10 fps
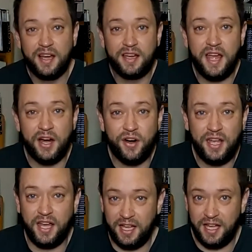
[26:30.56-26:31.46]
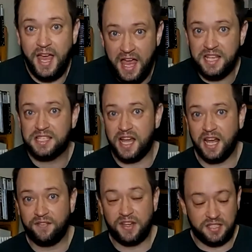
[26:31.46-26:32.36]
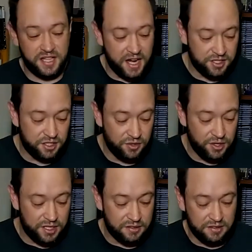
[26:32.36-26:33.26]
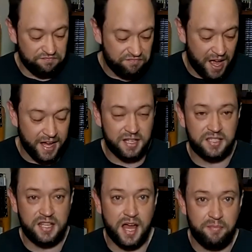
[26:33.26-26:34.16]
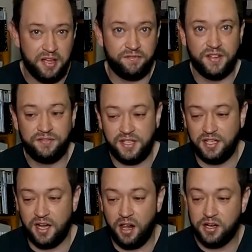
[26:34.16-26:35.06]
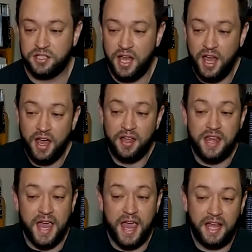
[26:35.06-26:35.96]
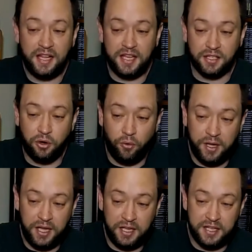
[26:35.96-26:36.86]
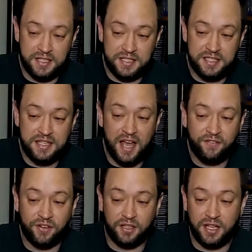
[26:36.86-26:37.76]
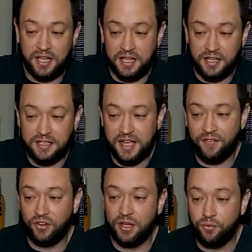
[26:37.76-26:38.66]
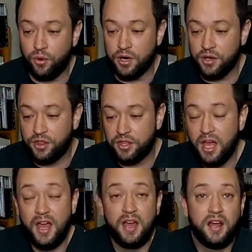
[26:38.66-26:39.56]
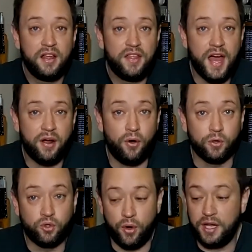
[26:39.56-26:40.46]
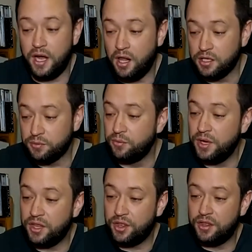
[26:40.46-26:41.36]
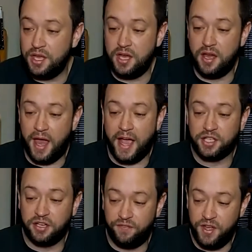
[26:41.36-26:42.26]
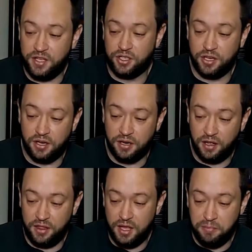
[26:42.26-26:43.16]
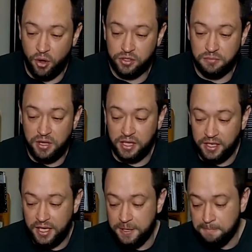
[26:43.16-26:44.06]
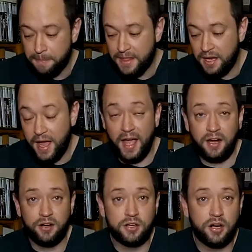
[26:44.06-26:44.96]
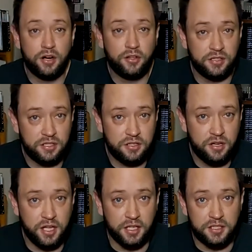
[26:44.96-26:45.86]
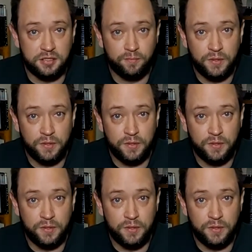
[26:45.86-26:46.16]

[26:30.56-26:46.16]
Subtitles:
carrying case kind of aesthetic to it, I could see that being $15. The Alien Queen is definitely worth that whole $20 with the action feature, the posability, and her girth and sturdiness.